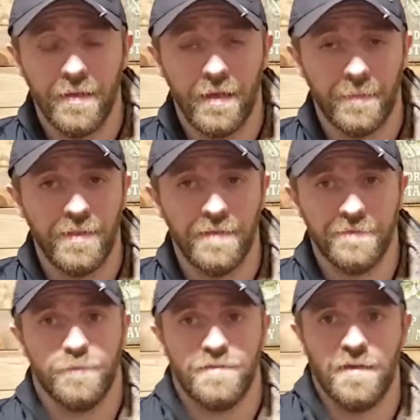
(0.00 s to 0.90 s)
I
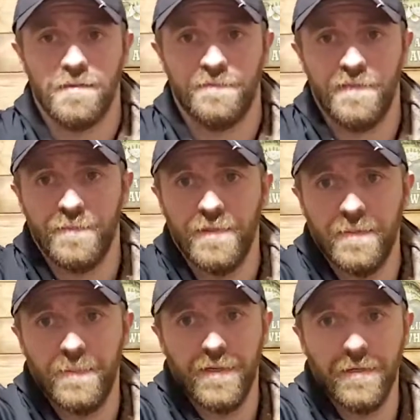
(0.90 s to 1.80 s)
believe Wisconsin fishermen
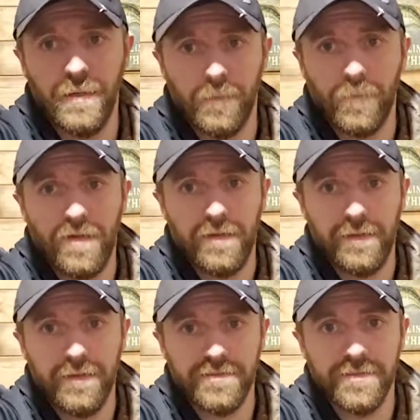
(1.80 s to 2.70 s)
did pretty good on walleye
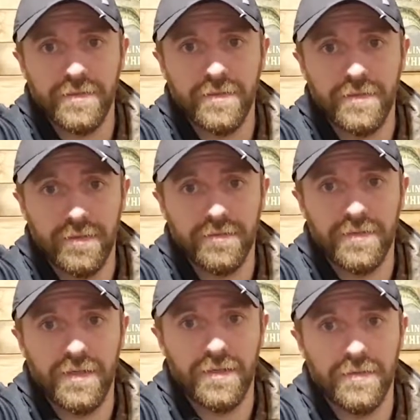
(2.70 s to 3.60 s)
last year during the
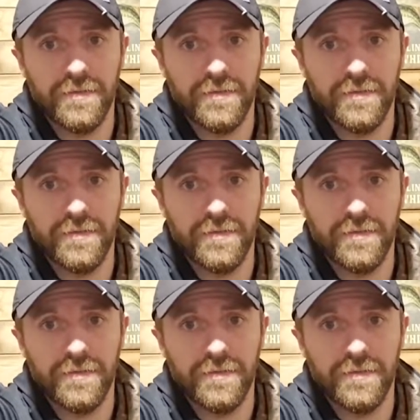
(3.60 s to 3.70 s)
day.